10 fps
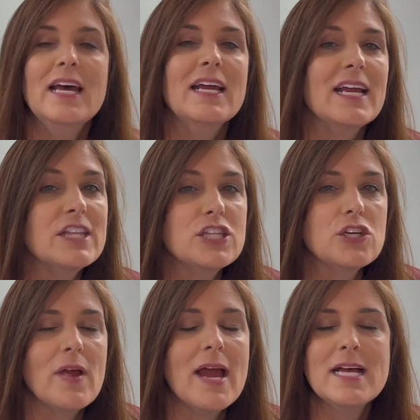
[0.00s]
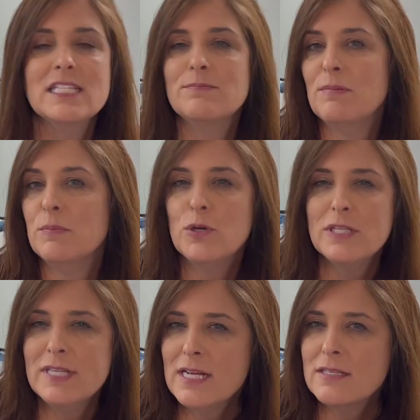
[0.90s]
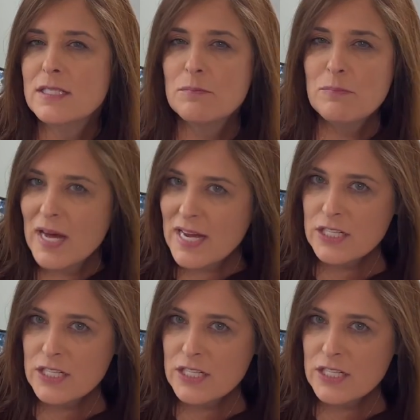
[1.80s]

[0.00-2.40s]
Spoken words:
cut the grass, maybe put down some pine